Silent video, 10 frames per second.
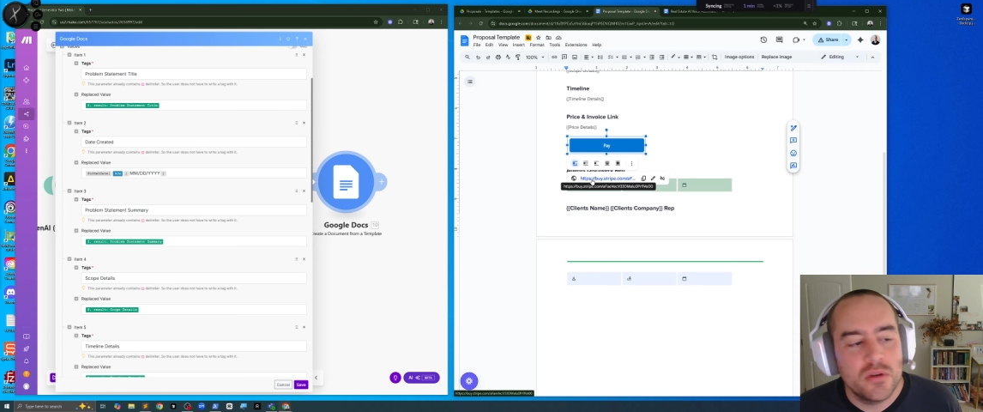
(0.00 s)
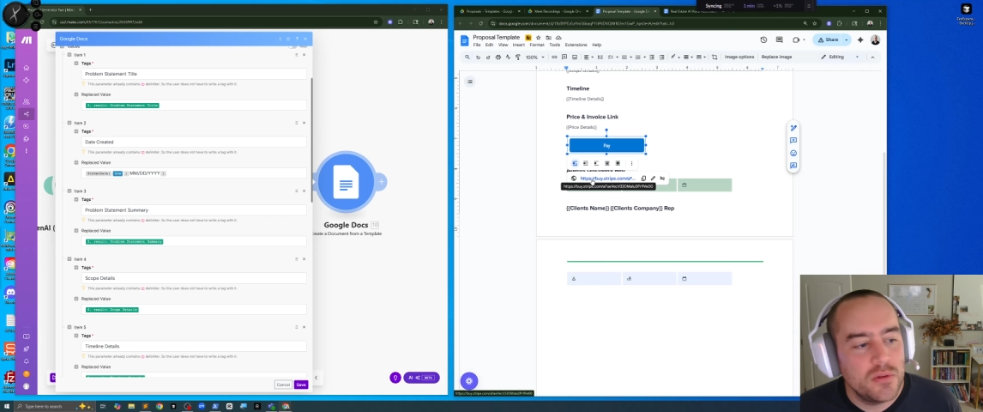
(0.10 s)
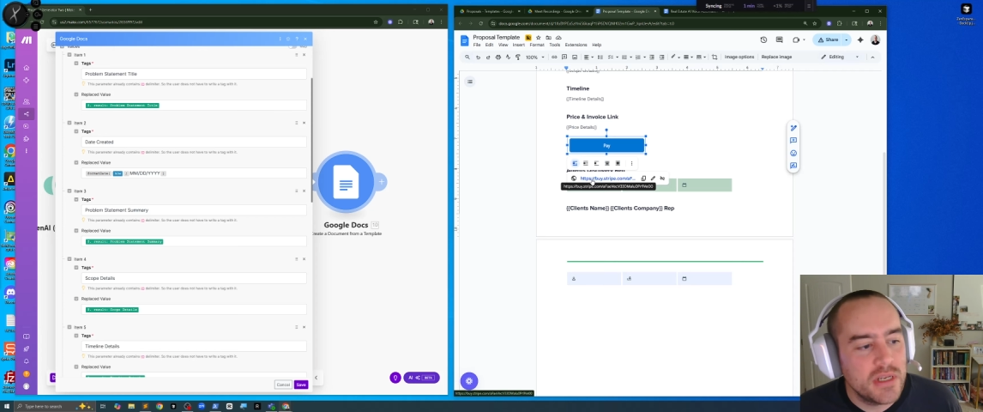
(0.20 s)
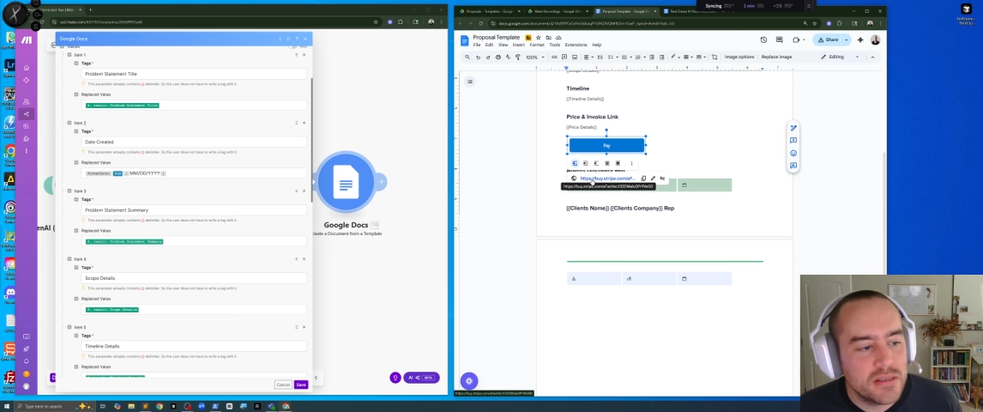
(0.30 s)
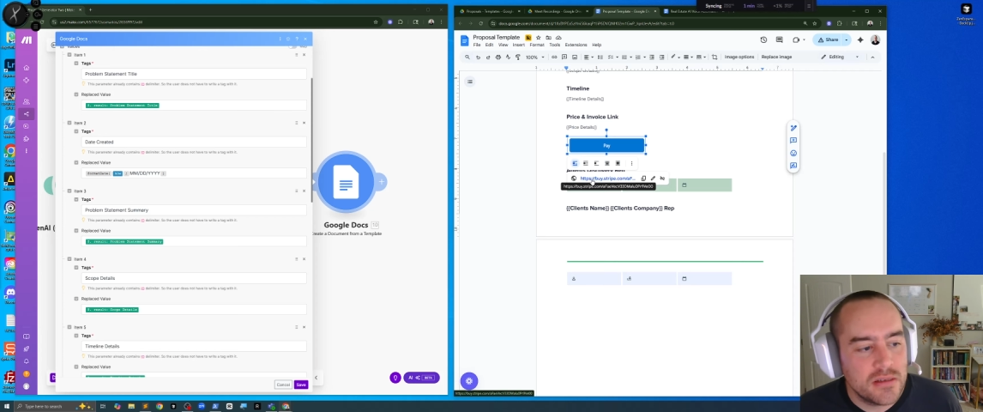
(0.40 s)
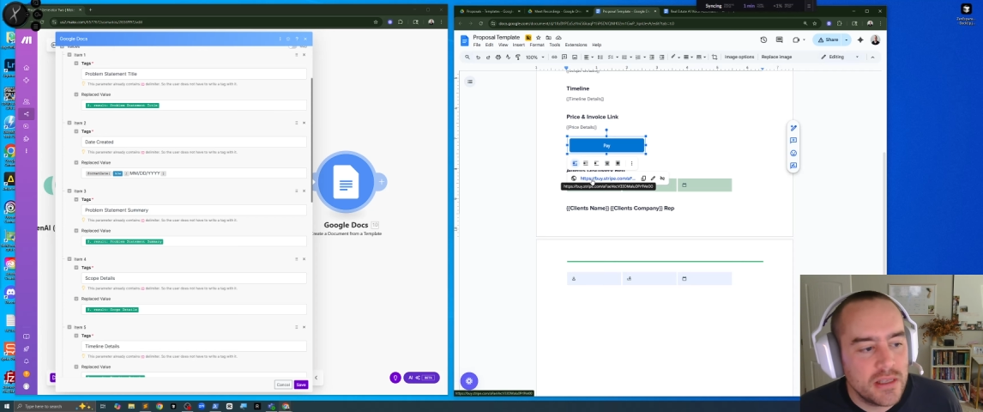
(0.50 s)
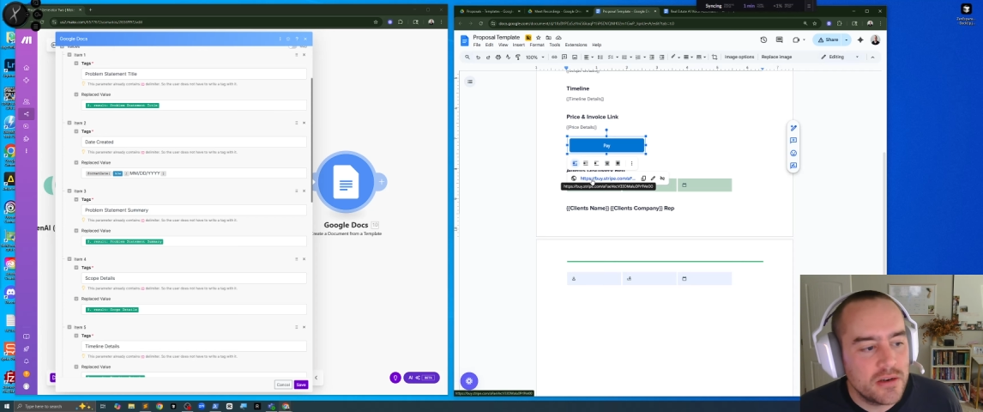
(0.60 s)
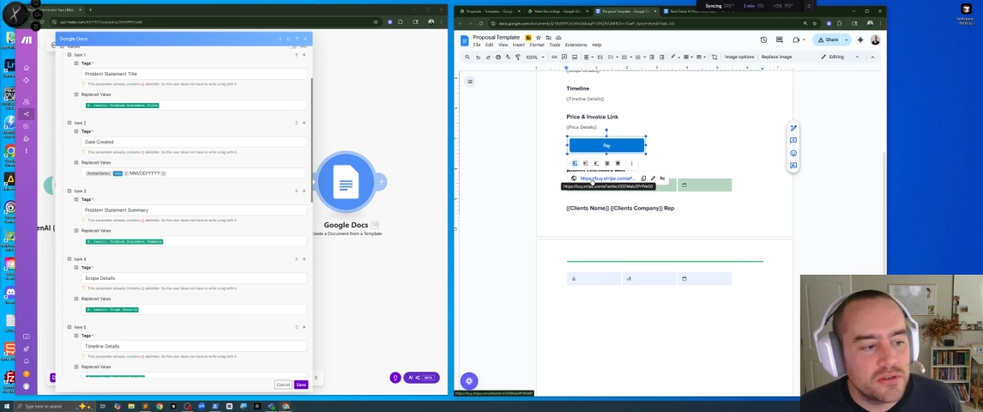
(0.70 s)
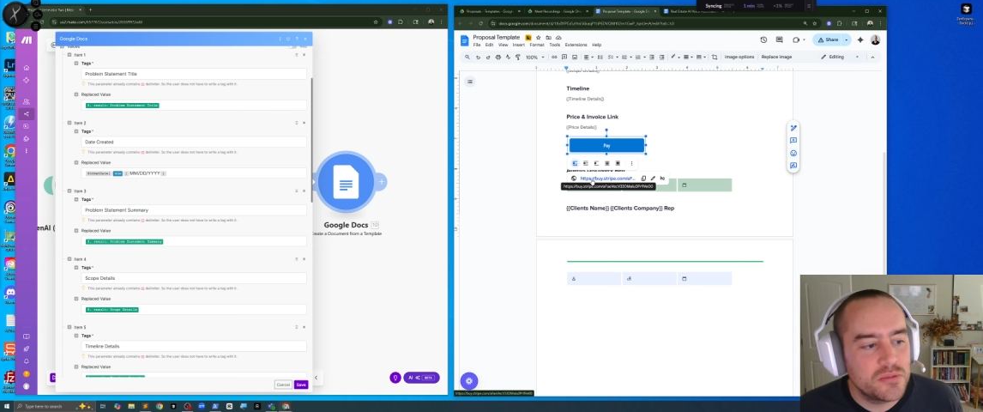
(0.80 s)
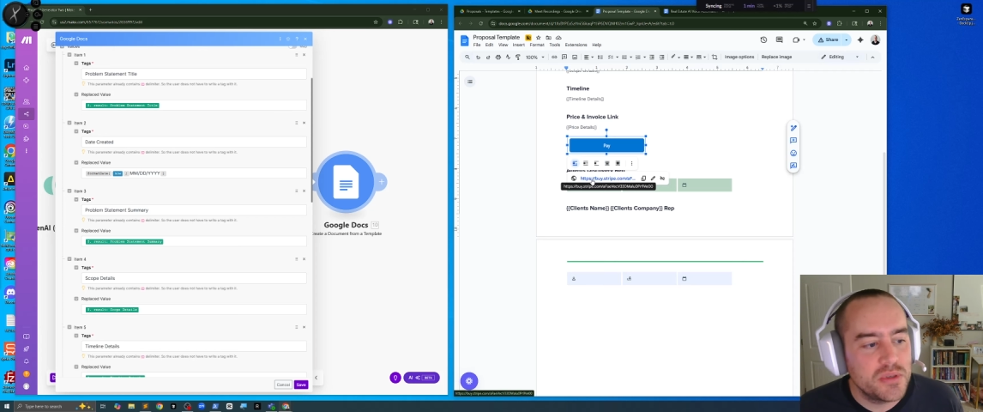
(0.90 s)
no
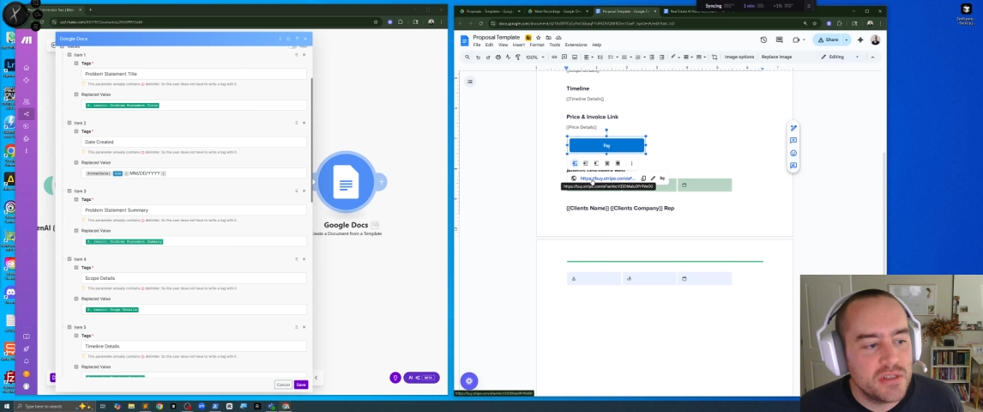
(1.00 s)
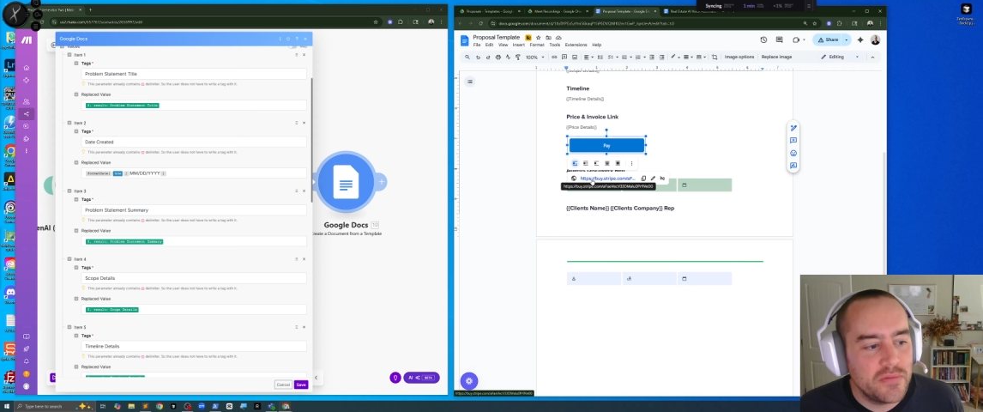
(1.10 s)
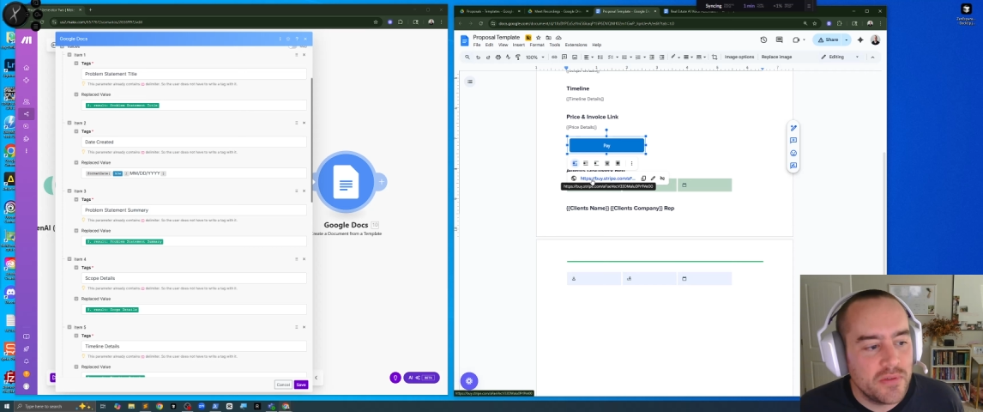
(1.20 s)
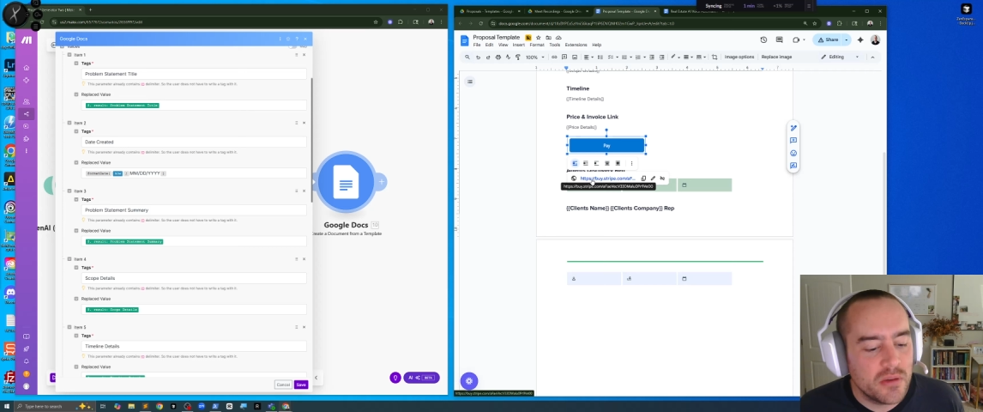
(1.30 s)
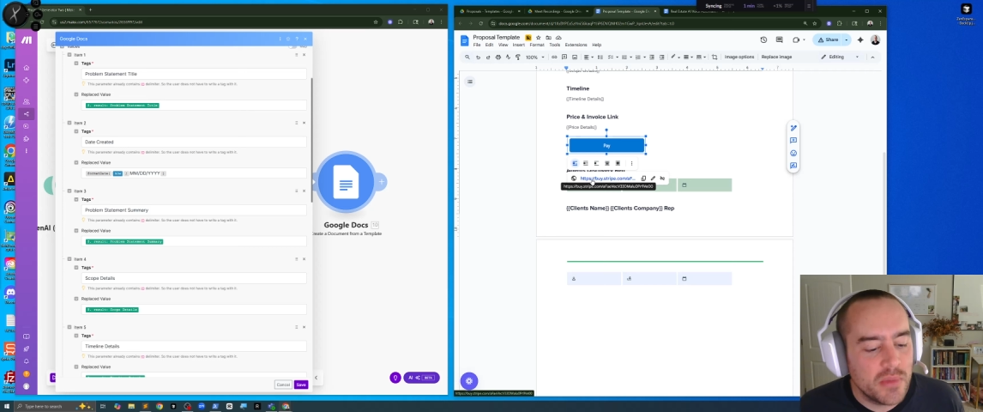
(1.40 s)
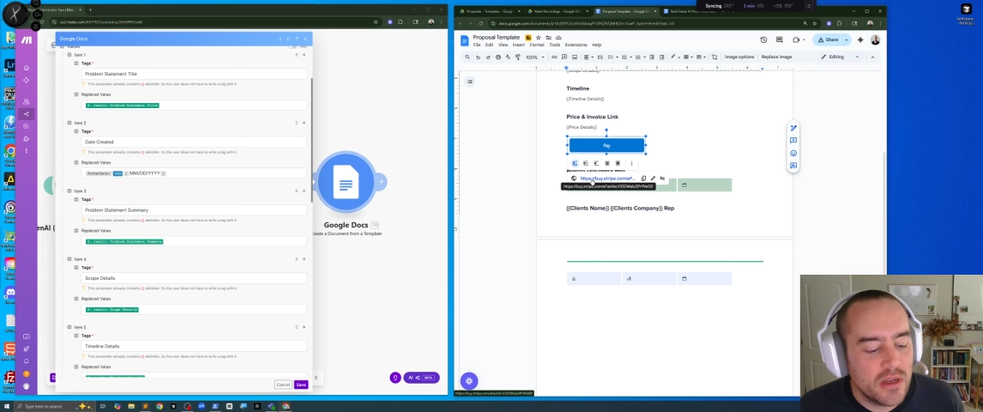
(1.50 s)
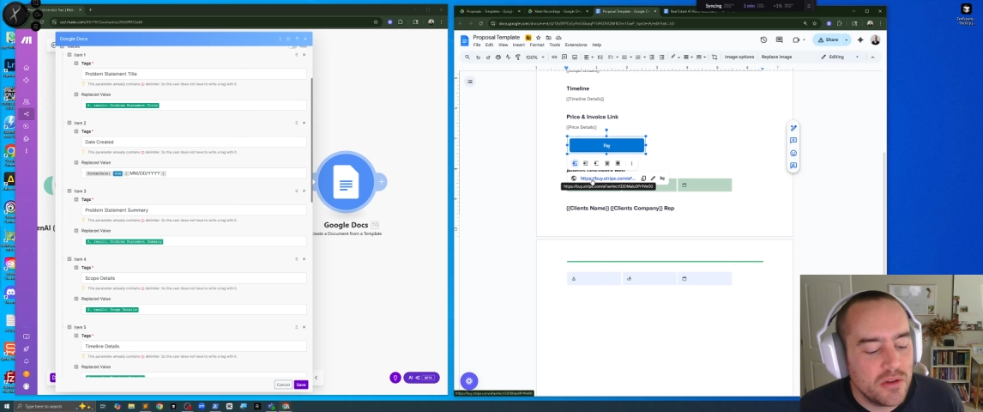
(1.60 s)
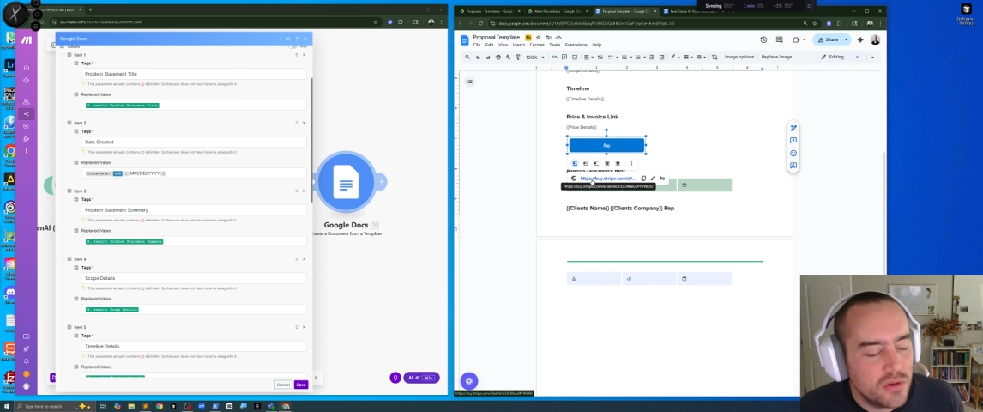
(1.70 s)
designated or specific amount.